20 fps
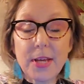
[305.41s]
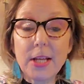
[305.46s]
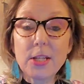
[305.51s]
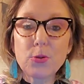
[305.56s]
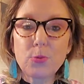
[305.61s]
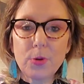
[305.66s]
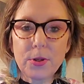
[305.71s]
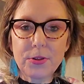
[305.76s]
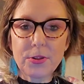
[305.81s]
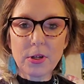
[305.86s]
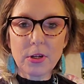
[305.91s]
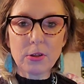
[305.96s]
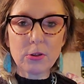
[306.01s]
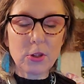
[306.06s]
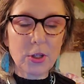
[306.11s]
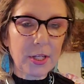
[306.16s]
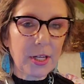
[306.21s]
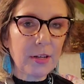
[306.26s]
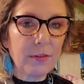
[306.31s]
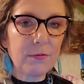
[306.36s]
That's what they're
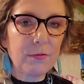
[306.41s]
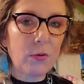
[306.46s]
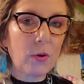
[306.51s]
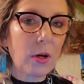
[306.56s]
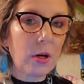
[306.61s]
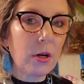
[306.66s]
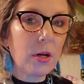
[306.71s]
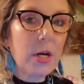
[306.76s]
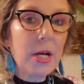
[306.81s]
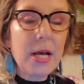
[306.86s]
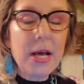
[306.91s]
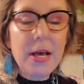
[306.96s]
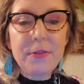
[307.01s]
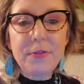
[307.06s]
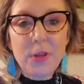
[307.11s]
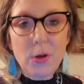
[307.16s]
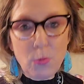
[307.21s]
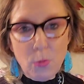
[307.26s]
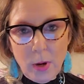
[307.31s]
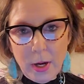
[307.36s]
looking for.
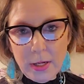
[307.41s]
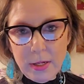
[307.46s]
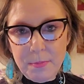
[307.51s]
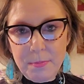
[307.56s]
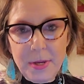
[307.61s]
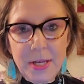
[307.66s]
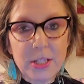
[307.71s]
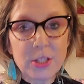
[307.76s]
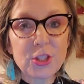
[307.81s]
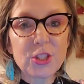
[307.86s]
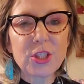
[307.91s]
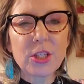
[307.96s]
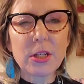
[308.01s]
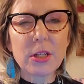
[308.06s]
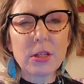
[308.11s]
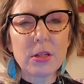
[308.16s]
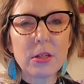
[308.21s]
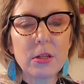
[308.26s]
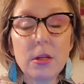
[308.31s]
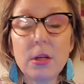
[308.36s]
They want to make
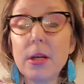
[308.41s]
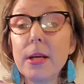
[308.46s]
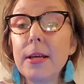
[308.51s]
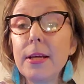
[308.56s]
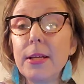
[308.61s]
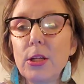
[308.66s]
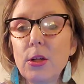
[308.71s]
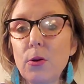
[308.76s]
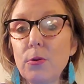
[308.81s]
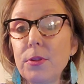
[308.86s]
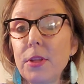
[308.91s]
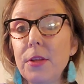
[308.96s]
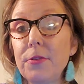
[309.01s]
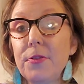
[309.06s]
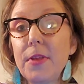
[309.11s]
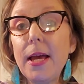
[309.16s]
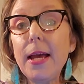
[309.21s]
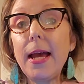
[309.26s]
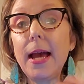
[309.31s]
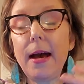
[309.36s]
sure you know
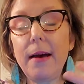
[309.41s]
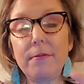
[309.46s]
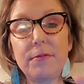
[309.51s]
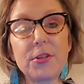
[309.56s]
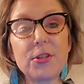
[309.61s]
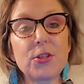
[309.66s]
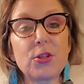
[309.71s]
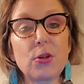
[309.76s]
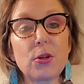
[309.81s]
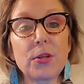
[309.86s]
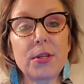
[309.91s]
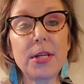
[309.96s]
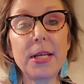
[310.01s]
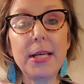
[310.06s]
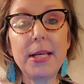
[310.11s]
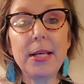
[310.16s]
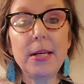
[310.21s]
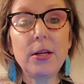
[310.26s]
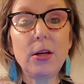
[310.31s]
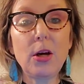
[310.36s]
that they have this certain
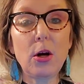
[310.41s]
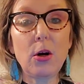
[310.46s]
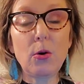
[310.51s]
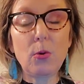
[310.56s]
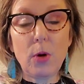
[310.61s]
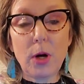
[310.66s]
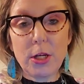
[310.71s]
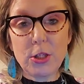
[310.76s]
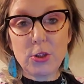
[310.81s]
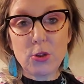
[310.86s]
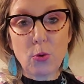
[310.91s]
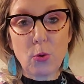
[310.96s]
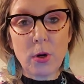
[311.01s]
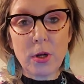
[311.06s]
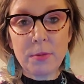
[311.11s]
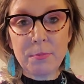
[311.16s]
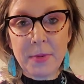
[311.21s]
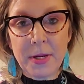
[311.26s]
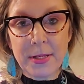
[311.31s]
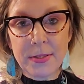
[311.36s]
ego
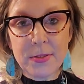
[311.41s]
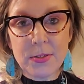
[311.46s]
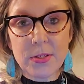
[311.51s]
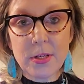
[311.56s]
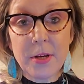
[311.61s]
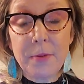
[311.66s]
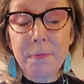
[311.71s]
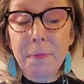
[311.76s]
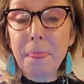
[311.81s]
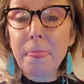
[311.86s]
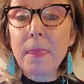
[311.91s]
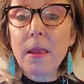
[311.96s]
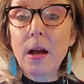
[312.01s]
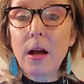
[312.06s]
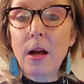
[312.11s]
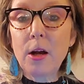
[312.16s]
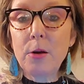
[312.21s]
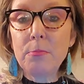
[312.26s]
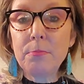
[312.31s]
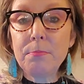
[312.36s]
adornment
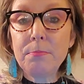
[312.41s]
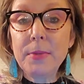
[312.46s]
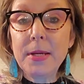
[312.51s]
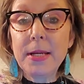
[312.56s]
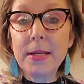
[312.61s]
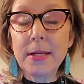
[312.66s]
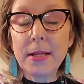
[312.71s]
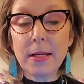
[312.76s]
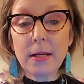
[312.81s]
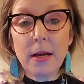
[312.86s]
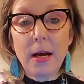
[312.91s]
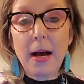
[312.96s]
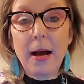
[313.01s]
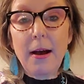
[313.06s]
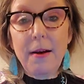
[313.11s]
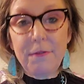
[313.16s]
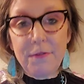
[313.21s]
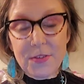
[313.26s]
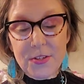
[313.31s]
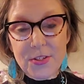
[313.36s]
um, meaning
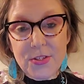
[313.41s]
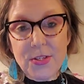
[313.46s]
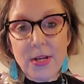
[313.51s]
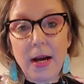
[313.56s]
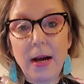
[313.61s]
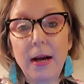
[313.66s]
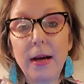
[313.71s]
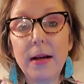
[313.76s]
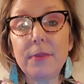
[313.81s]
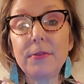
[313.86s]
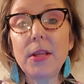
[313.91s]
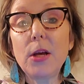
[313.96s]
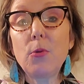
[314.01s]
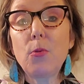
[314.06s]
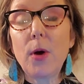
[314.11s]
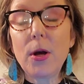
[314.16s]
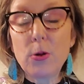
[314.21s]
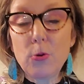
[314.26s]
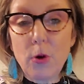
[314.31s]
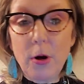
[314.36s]
a facade. They
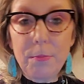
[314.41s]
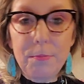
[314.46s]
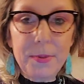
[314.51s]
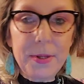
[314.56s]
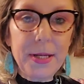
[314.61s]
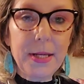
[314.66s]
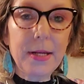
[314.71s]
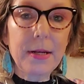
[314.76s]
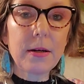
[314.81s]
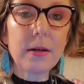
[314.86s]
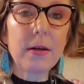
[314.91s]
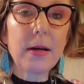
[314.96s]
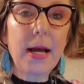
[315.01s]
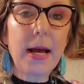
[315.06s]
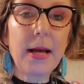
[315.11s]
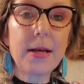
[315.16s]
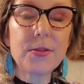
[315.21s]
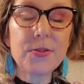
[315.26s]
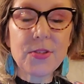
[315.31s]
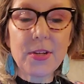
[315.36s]
want to appear
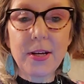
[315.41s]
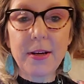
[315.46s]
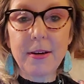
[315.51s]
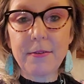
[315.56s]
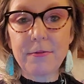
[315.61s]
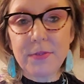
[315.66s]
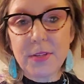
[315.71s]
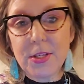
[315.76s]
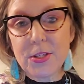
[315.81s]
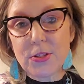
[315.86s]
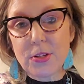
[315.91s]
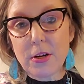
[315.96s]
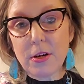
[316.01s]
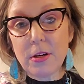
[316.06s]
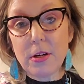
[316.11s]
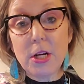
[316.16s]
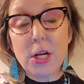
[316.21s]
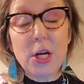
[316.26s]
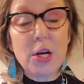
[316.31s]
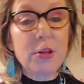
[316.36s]
as if. These
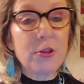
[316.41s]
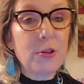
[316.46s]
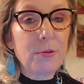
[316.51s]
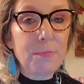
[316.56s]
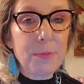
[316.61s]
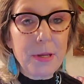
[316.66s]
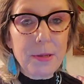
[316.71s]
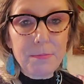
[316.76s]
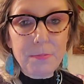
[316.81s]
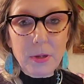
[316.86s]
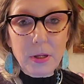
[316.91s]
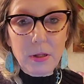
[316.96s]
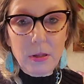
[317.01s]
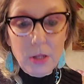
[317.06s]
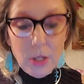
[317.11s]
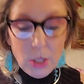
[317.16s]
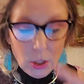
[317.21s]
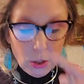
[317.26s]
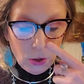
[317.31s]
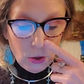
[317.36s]
are the
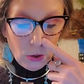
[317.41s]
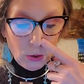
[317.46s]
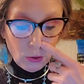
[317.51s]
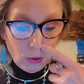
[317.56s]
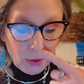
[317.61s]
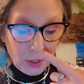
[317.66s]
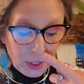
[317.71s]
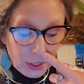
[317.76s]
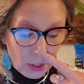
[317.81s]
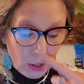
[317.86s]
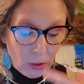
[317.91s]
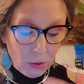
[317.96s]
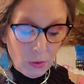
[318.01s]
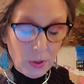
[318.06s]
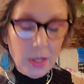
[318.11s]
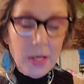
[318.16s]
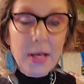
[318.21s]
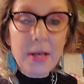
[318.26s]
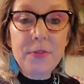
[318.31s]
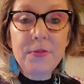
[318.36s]
people who, you
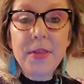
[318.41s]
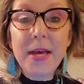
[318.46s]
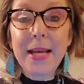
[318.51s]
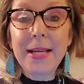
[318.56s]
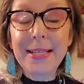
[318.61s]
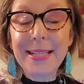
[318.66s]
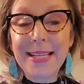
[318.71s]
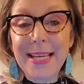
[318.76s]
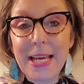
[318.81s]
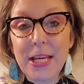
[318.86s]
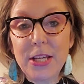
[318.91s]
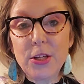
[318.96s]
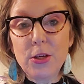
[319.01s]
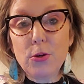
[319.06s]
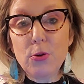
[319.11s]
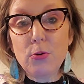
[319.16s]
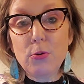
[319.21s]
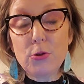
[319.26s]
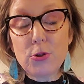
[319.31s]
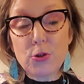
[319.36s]
know, then get
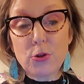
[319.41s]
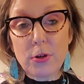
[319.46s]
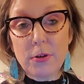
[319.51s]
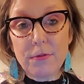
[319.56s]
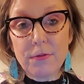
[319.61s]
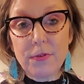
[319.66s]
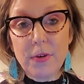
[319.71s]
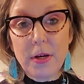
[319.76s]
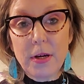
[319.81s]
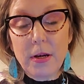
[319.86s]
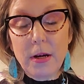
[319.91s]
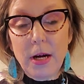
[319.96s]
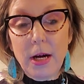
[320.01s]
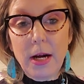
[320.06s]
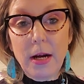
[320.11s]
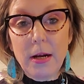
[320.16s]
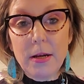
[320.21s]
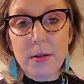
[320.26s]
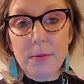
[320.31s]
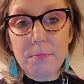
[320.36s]
you sort of
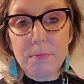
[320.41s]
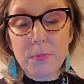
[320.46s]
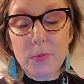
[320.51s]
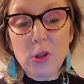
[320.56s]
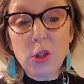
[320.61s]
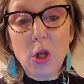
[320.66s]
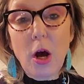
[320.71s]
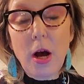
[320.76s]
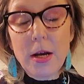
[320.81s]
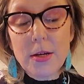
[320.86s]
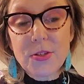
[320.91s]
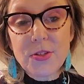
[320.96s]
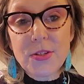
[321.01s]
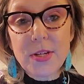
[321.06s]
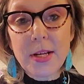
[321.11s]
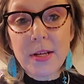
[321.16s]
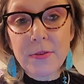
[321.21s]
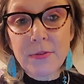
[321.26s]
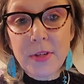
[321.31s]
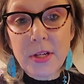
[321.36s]
uh,
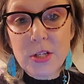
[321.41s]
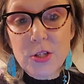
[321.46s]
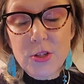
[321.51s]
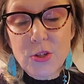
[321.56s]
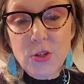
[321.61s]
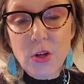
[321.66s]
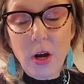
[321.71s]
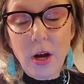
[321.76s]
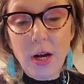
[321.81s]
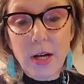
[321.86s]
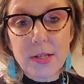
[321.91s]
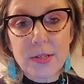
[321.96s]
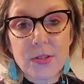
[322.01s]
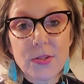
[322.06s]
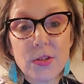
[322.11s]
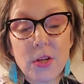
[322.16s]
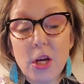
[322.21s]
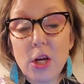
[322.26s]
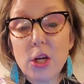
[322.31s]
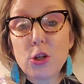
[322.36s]
lost in their
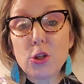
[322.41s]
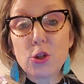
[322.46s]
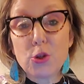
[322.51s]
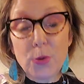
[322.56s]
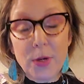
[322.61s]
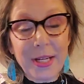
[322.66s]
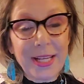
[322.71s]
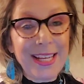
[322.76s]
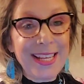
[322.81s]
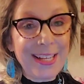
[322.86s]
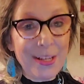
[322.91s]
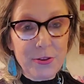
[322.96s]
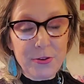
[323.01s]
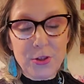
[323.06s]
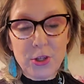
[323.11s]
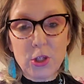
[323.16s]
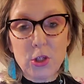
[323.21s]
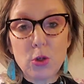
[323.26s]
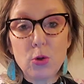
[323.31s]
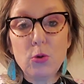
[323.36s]
sauce,
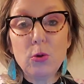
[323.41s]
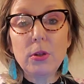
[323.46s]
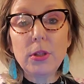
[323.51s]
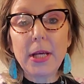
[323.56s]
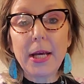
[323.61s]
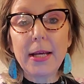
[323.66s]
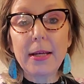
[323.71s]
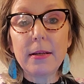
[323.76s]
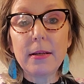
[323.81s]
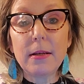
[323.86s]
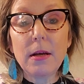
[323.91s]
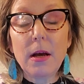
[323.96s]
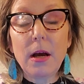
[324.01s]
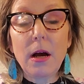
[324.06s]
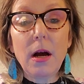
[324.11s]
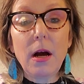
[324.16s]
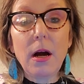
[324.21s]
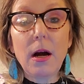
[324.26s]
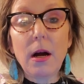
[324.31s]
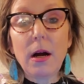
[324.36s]
drinking the Kool-Aid.
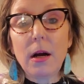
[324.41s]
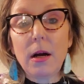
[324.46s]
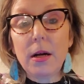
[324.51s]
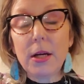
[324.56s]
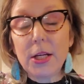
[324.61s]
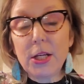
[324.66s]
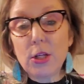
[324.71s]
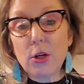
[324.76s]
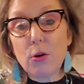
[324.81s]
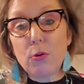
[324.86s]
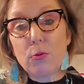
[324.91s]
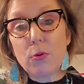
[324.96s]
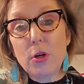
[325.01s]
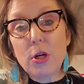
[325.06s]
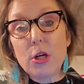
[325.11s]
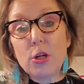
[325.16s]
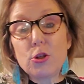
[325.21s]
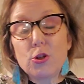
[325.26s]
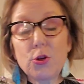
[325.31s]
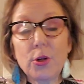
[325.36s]
Uh, you know,
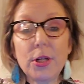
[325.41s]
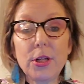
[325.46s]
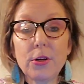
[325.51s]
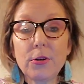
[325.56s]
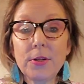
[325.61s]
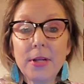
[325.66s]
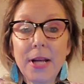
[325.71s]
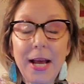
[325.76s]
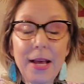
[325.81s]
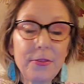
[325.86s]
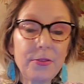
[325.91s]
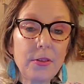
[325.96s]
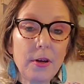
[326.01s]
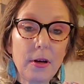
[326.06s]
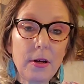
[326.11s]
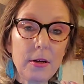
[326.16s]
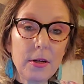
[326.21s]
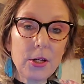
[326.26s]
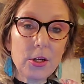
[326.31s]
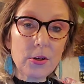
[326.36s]
you're not
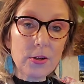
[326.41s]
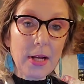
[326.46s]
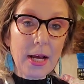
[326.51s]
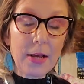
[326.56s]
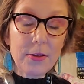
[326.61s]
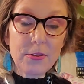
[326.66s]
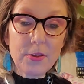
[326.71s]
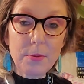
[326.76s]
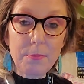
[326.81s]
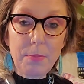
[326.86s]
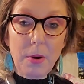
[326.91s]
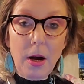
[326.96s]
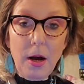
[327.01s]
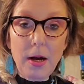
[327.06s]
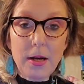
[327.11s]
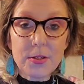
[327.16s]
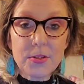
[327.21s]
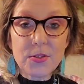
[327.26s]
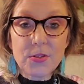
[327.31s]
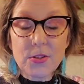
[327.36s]
the you're not the
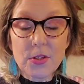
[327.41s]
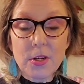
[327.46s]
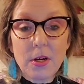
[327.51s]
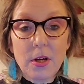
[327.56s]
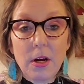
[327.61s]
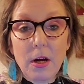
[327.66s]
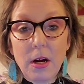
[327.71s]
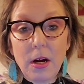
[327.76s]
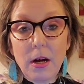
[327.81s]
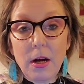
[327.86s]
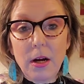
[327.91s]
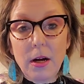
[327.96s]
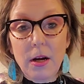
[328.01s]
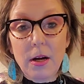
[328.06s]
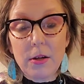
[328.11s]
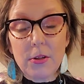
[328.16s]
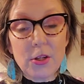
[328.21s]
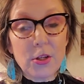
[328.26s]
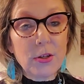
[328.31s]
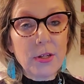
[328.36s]
boss.
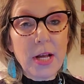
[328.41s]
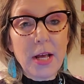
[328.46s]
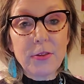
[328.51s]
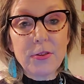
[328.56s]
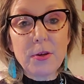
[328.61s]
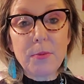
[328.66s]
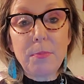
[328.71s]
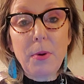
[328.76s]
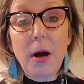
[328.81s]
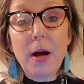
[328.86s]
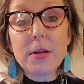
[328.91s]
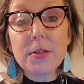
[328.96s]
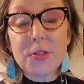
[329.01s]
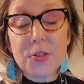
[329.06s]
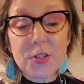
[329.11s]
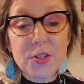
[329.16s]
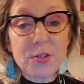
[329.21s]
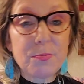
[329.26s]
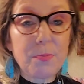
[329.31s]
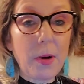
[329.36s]
Uh, you're not the
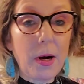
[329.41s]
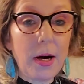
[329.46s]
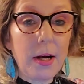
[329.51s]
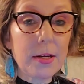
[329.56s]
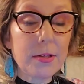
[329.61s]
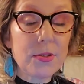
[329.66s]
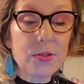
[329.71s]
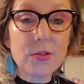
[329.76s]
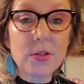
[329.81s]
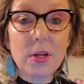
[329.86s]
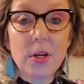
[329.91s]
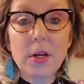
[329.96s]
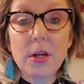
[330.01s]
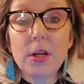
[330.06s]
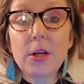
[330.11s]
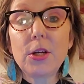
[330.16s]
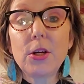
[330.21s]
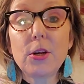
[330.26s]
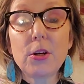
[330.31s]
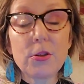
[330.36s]
boss's boss.
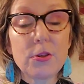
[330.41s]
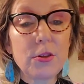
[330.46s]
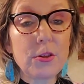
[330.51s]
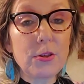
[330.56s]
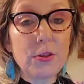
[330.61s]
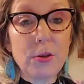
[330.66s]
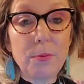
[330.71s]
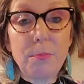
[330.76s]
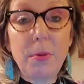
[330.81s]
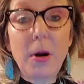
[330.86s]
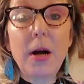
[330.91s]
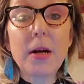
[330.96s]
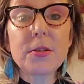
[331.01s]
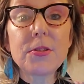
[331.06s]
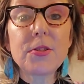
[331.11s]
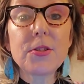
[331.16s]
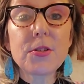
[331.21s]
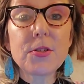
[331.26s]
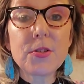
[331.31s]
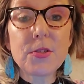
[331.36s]
You're the
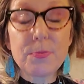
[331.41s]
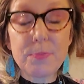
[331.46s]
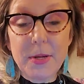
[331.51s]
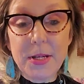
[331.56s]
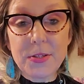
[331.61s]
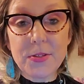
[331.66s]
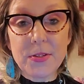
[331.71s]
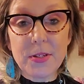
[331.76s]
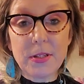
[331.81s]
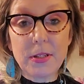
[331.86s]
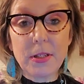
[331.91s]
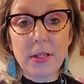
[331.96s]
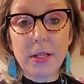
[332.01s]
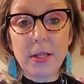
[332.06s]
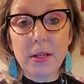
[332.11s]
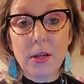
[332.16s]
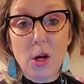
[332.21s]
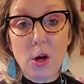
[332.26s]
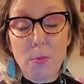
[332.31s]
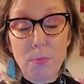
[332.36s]
boss's
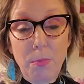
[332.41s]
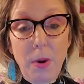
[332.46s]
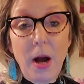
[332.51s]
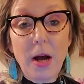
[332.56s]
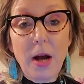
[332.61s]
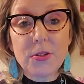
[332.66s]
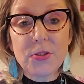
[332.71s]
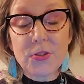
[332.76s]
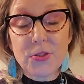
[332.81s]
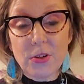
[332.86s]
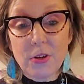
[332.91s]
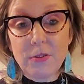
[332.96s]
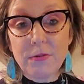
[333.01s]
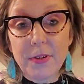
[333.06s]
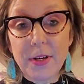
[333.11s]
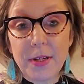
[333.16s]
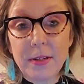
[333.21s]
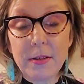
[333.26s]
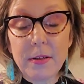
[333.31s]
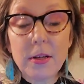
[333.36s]
basically boss
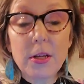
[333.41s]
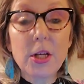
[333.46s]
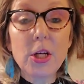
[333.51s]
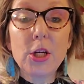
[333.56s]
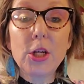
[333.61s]
servant.